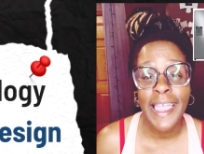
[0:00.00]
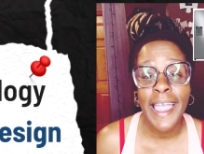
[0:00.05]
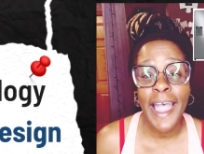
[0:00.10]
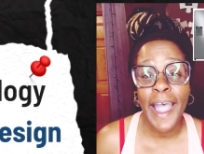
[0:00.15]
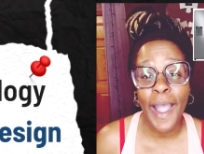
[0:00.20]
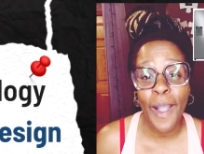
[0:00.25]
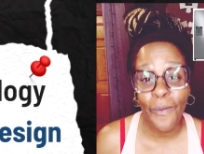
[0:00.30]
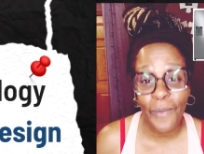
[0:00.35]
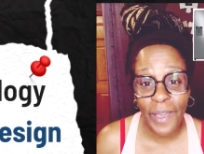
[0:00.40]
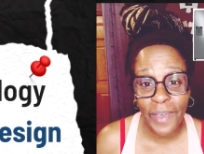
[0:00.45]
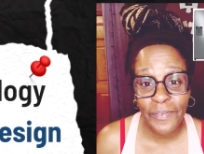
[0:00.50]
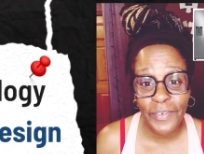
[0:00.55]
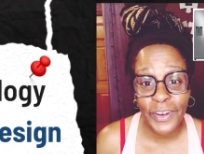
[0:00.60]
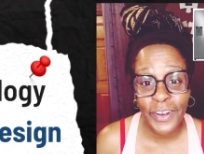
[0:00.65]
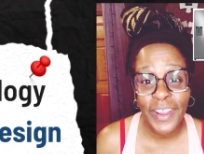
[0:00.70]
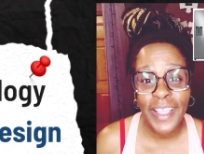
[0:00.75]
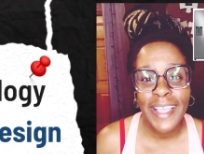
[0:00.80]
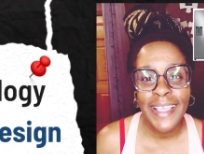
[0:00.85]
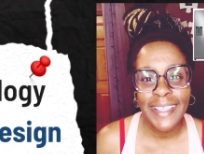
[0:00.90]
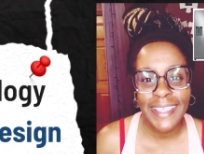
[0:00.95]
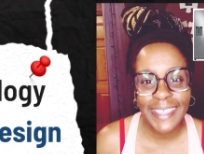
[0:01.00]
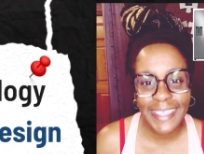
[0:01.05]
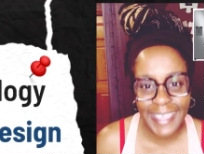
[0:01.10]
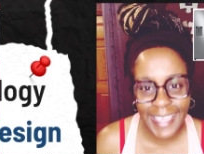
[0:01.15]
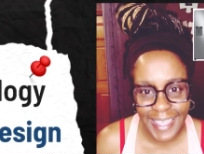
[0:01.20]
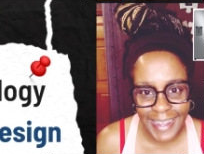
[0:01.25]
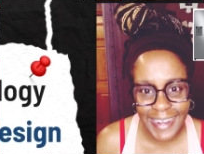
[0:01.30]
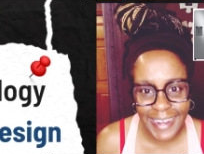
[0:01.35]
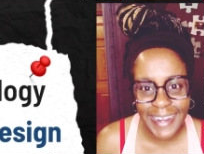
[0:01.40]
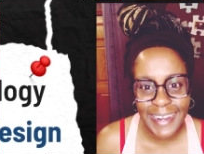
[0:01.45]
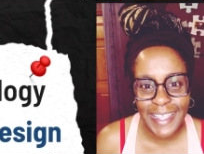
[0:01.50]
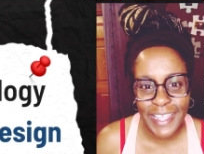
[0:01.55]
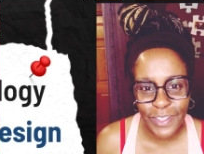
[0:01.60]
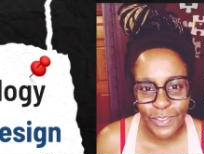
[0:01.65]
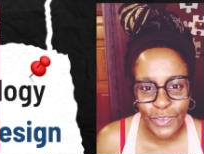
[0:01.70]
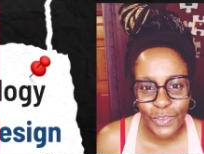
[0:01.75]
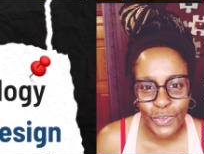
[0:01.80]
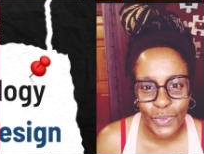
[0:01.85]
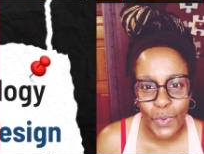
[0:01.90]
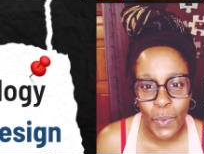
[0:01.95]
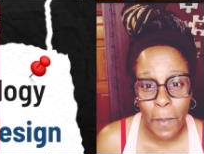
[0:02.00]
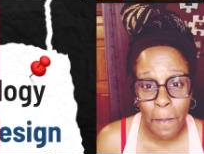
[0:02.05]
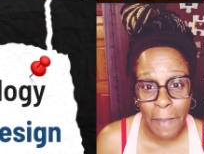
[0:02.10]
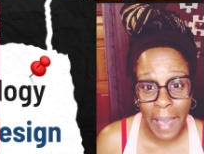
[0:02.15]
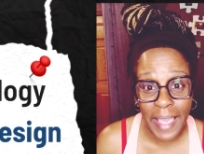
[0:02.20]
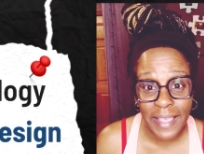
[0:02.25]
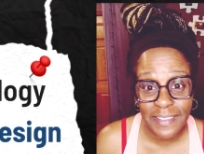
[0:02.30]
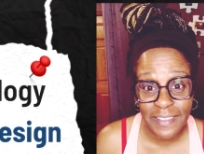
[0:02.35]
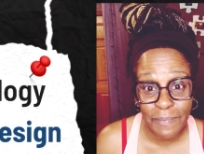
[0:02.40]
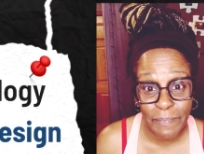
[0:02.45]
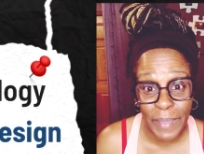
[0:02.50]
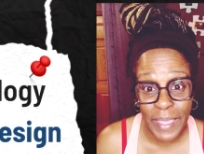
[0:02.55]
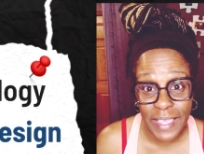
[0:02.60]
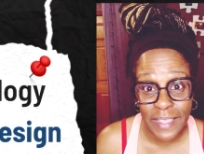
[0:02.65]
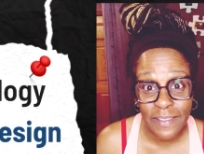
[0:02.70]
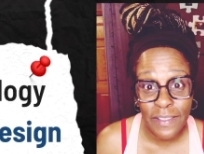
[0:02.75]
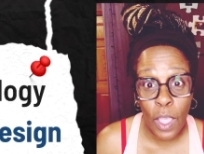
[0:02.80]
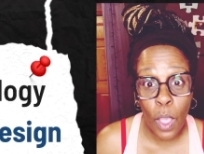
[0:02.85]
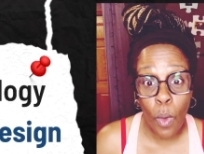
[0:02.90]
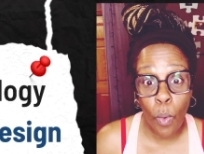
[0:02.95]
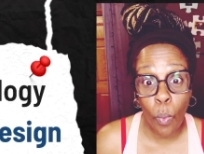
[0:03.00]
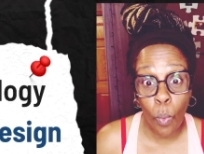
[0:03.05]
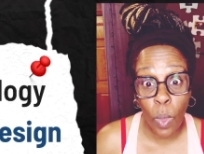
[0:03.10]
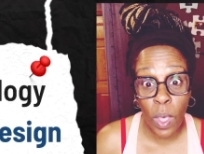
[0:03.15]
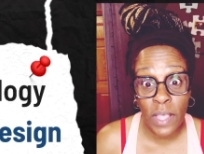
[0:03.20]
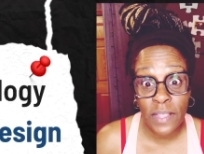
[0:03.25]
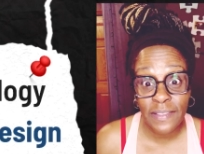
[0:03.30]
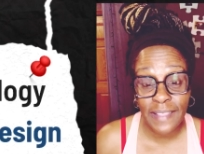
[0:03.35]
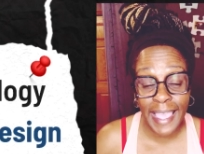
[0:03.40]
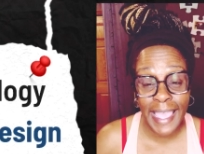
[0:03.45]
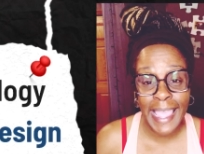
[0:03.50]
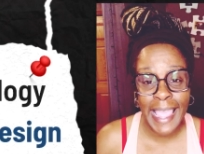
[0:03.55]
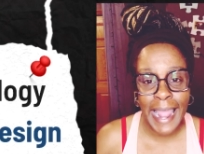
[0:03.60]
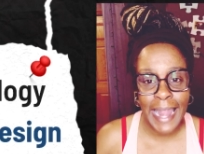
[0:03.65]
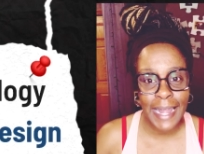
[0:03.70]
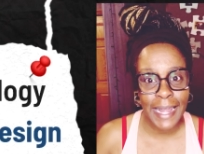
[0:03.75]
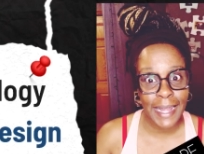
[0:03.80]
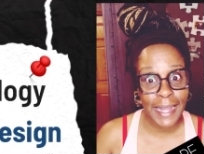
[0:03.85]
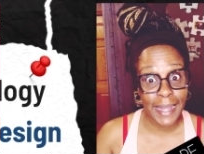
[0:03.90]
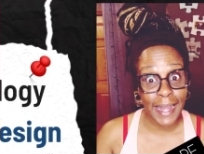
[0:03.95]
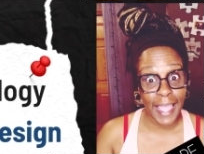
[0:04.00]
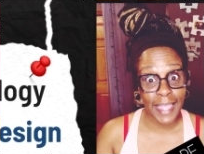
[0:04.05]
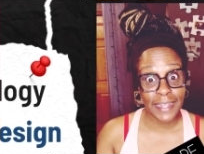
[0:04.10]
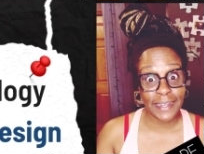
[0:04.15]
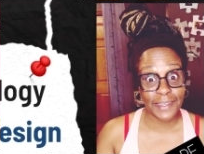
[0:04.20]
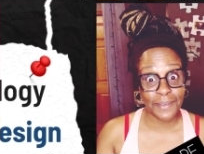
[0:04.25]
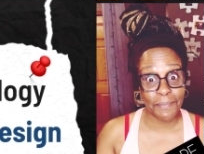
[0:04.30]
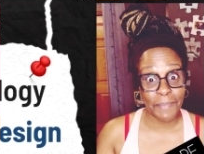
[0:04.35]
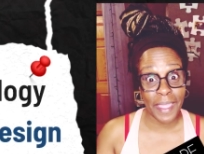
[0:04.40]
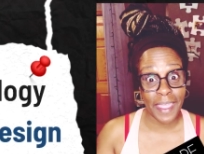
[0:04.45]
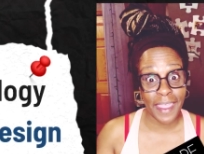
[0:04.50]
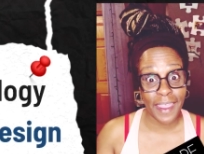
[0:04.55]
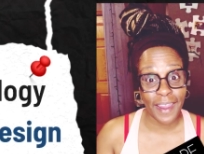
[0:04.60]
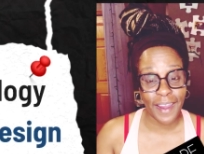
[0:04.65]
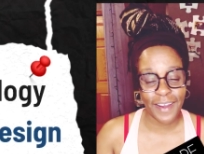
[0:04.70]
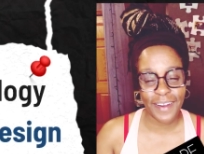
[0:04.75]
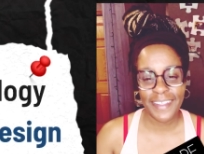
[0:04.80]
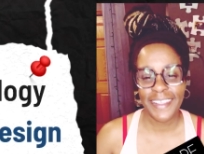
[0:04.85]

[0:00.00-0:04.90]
However, getting it to my space was a nightmare.